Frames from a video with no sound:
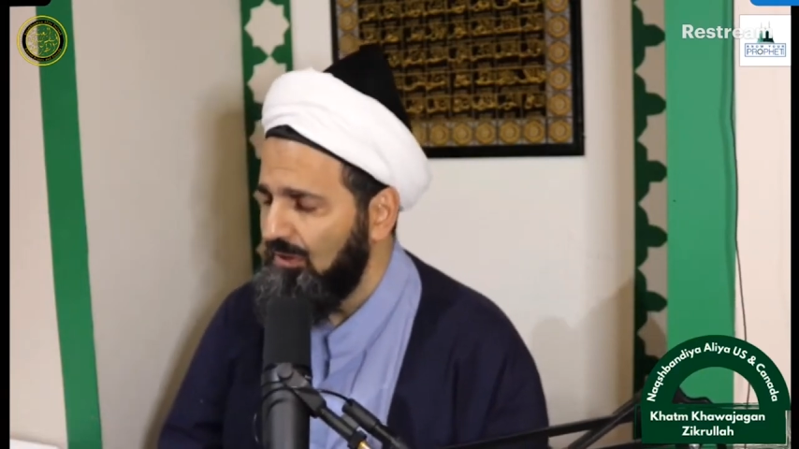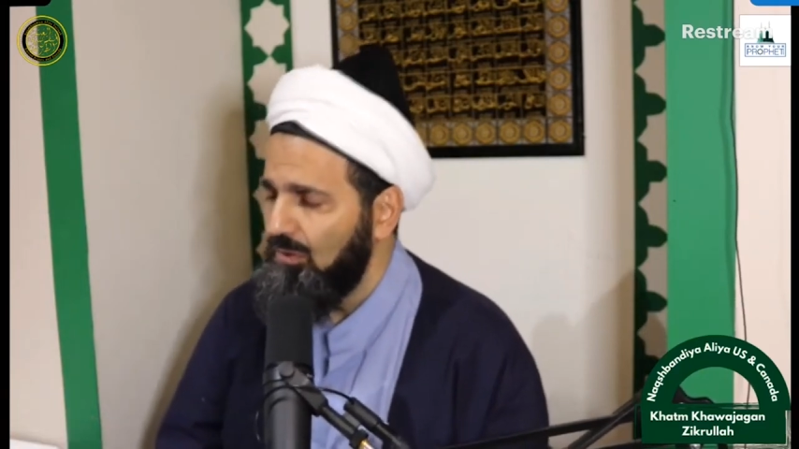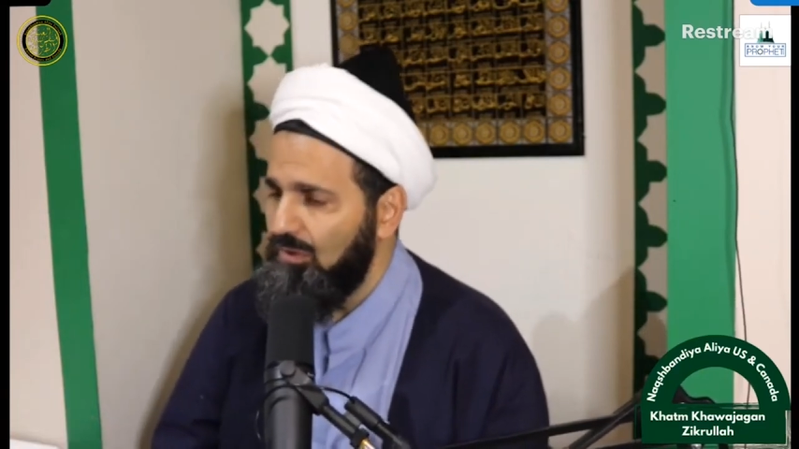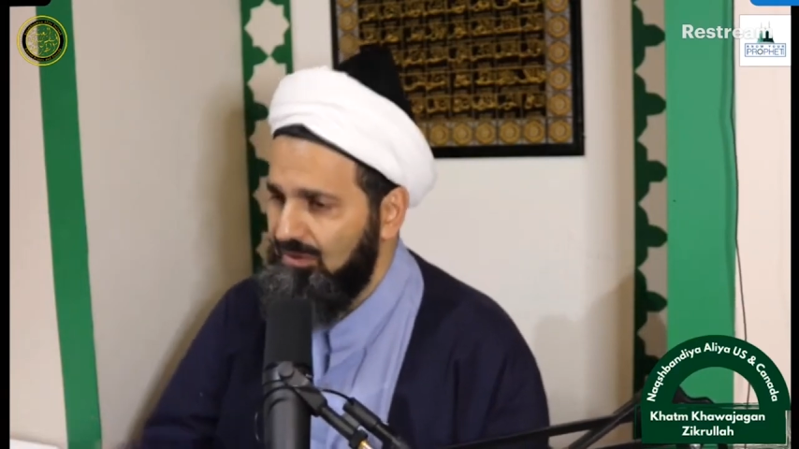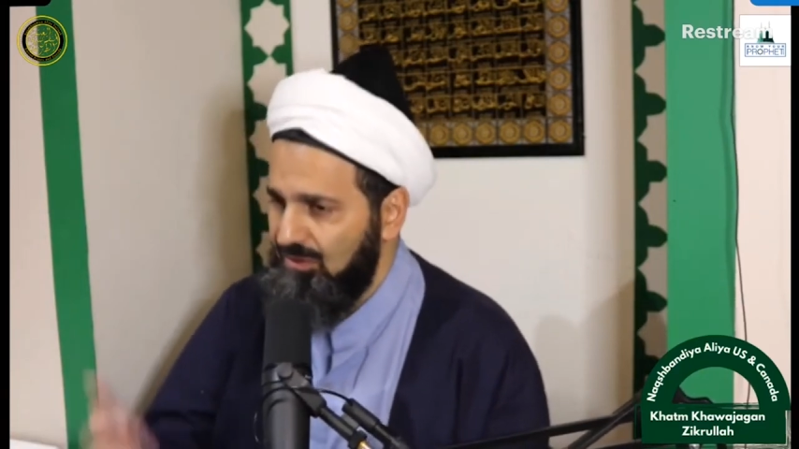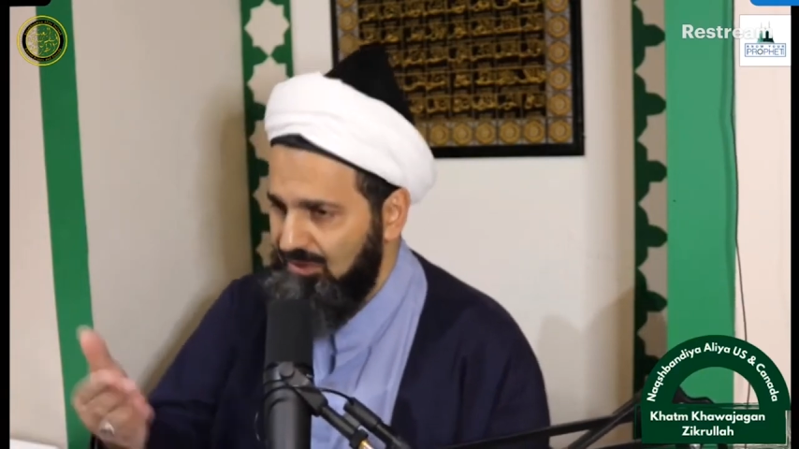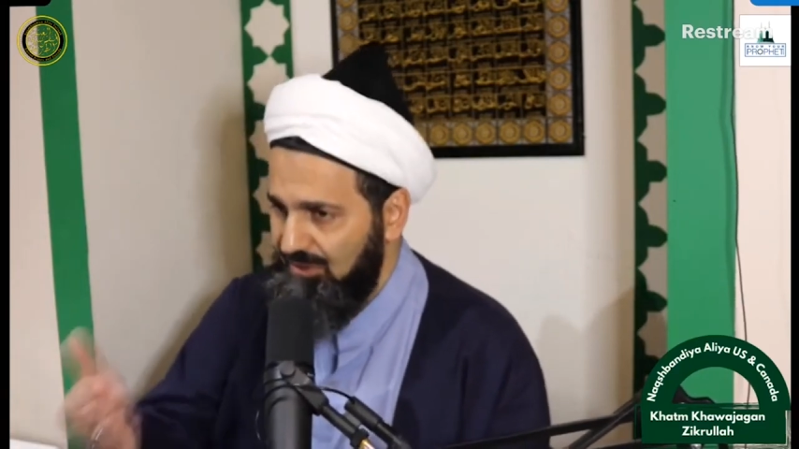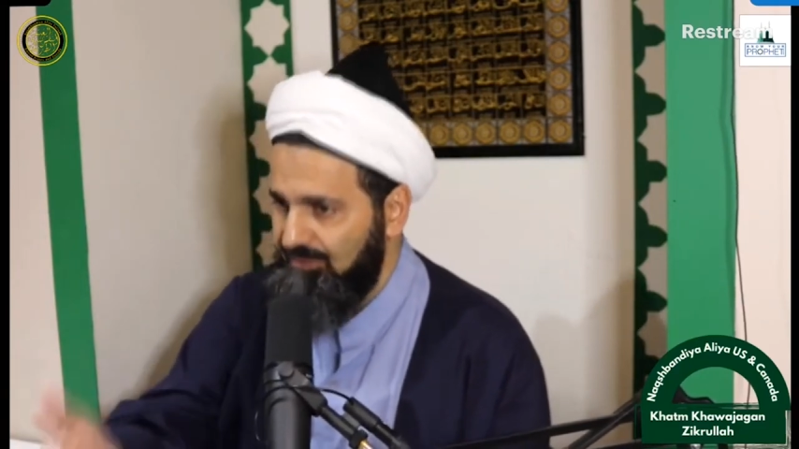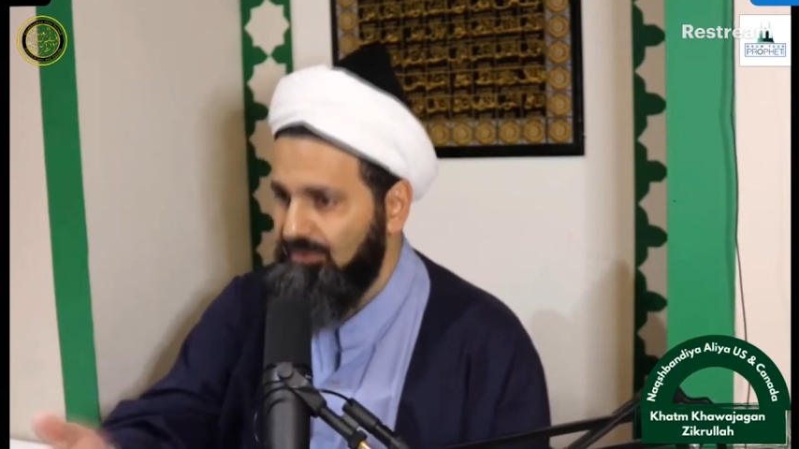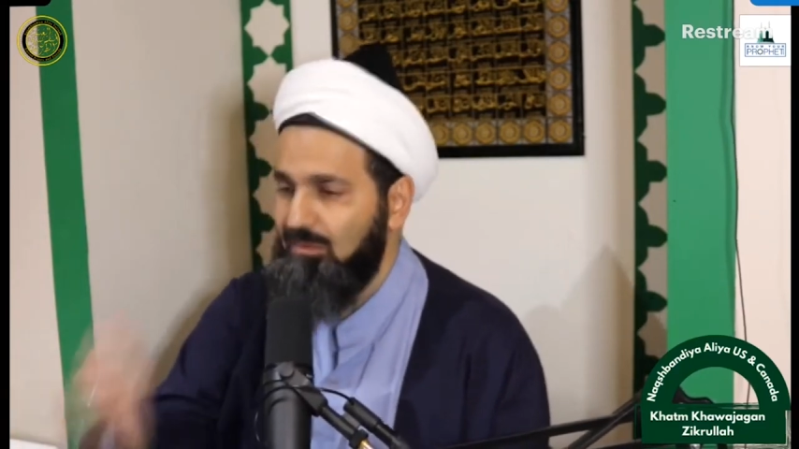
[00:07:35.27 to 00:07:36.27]
You
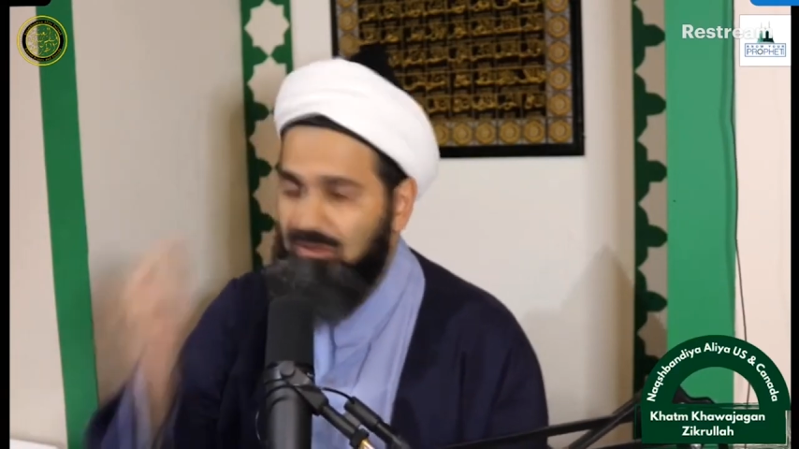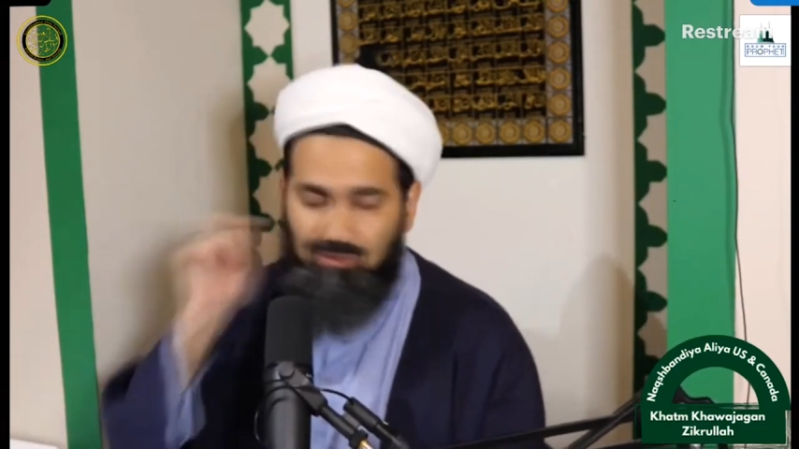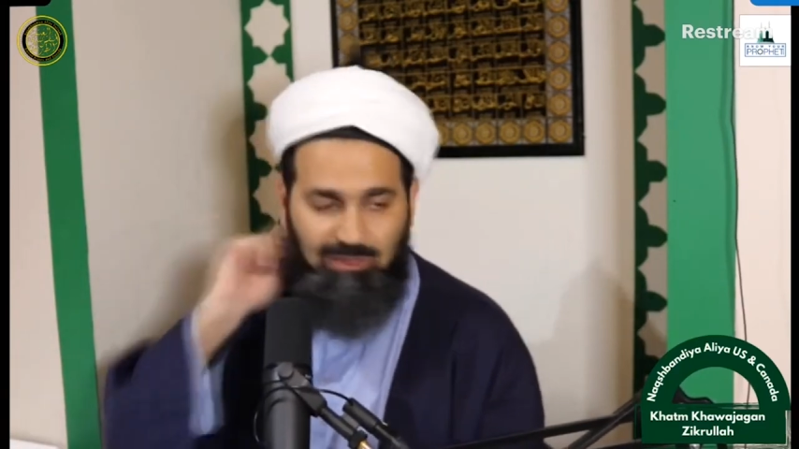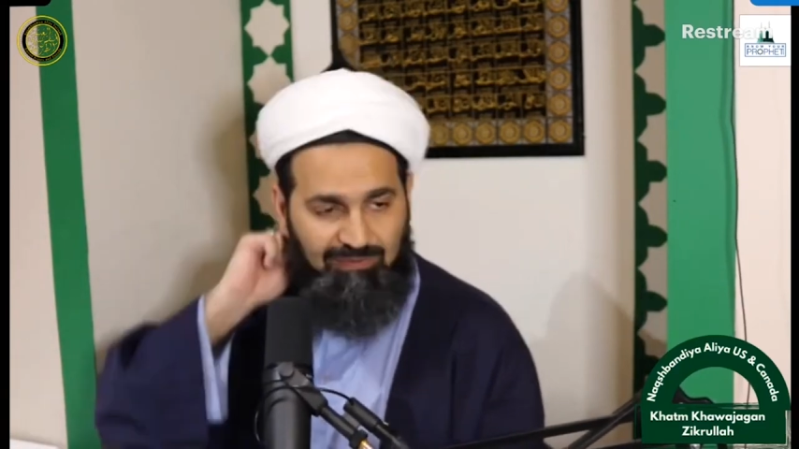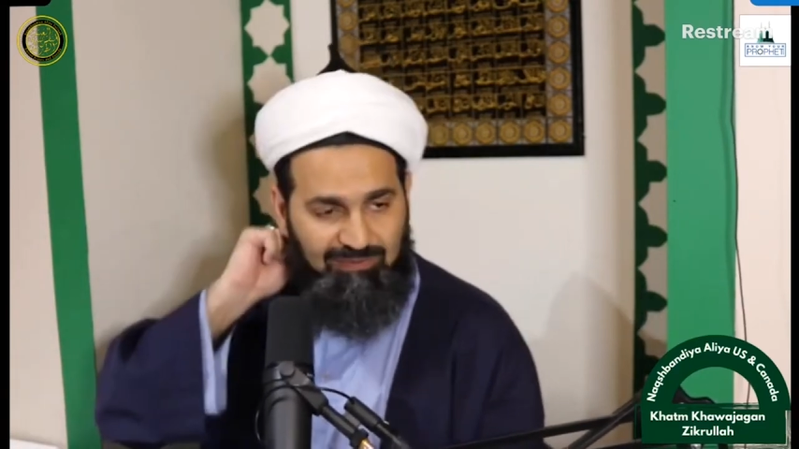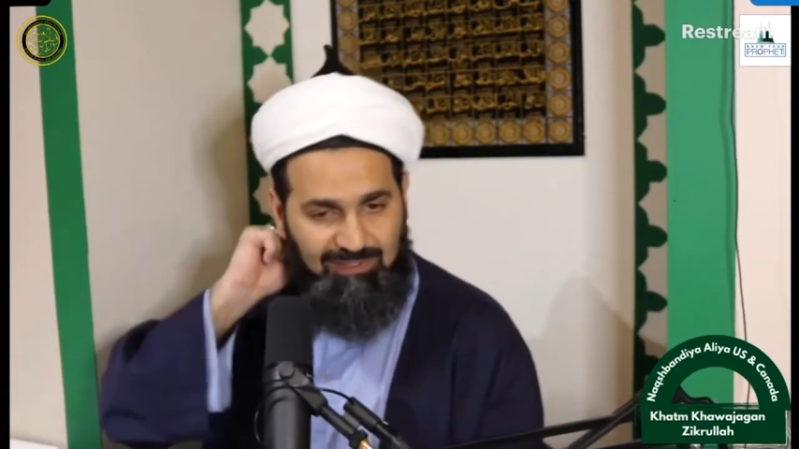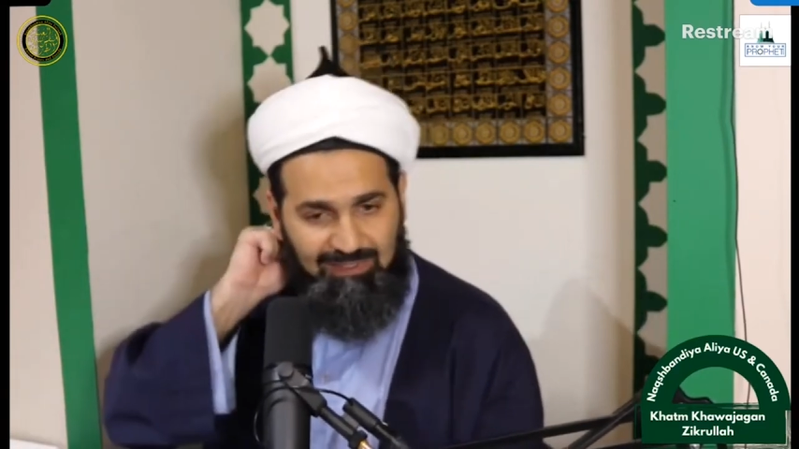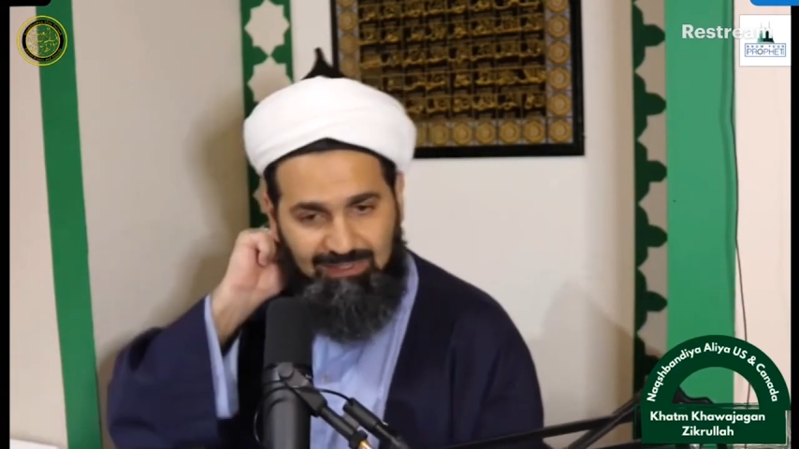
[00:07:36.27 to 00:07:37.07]
intercede for me to lift